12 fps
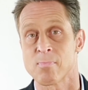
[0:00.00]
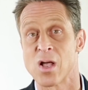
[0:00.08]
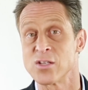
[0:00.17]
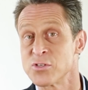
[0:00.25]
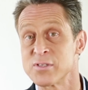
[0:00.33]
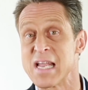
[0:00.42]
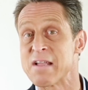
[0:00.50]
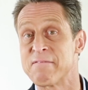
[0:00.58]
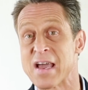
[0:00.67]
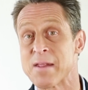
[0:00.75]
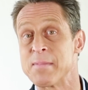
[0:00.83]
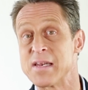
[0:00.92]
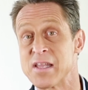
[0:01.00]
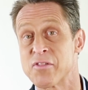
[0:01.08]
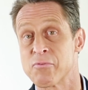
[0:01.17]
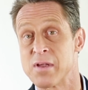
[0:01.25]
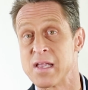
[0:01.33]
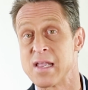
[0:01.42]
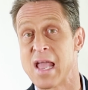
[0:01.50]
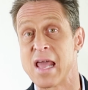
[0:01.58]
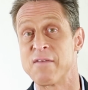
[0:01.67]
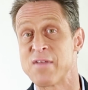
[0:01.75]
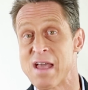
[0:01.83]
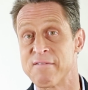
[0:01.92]
Also, take vitamin D3,
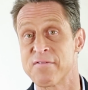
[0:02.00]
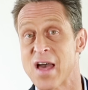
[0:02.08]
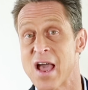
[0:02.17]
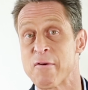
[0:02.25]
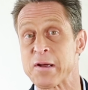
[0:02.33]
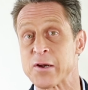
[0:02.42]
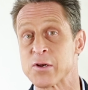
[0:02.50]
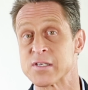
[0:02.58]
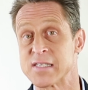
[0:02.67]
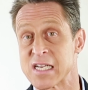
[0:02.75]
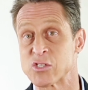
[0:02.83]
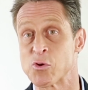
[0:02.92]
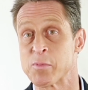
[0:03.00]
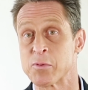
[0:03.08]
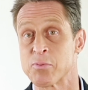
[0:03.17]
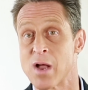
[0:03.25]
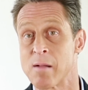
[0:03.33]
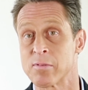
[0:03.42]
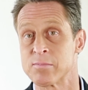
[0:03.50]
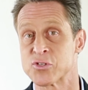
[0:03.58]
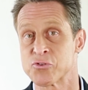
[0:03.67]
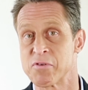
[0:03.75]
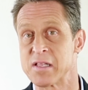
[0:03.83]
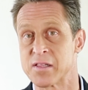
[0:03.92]
and if you thyroid or sex hormone
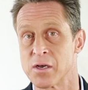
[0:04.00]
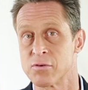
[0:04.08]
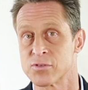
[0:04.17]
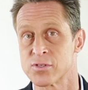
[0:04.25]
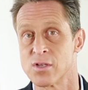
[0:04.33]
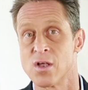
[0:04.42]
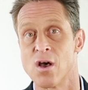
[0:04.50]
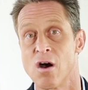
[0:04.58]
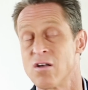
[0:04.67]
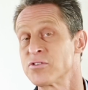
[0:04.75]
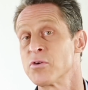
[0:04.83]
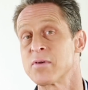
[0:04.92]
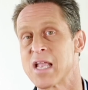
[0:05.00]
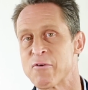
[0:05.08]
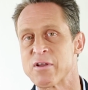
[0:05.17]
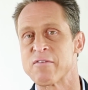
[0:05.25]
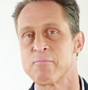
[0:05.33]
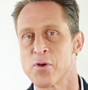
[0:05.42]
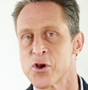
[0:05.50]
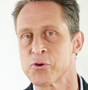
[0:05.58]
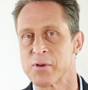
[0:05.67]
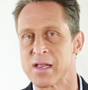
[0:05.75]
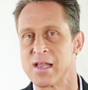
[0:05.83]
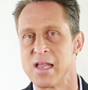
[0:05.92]
problems, treat those. Also, get rid of
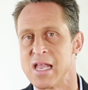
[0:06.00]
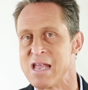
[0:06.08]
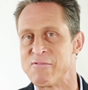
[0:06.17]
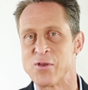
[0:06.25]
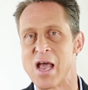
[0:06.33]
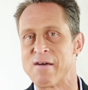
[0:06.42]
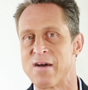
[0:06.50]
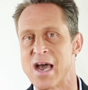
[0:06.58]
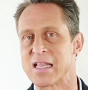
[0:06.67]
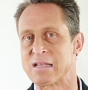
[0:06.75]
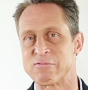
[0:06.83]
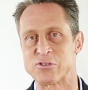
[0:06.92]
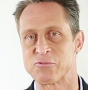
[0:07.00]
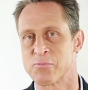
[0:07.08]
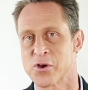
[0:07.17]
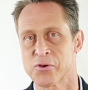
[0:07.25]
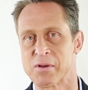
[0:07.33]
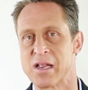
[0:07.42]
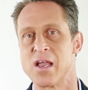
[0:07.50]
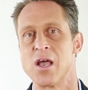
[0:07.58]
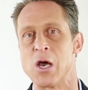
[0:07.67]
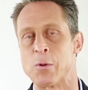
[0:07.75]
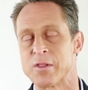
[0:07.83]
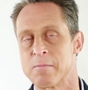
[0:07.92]
mercury if you have high levels of mercury
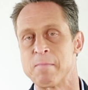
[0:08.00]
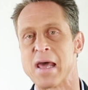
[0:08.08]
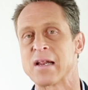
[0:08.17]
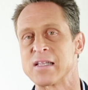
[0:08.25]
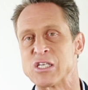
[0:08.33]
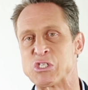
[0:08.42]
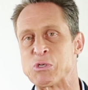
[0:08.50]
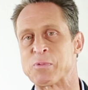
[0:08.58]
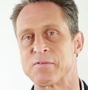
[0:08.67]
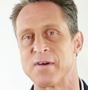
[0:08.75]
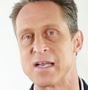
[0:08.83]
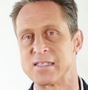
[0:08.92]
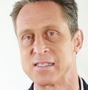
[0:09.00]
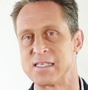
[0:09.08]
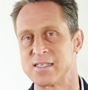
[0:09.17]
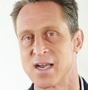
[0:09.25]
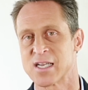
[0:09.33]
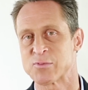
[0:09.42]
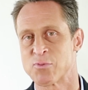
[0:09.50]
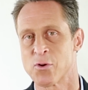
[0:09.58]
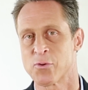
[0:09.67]
with a medically supervised detox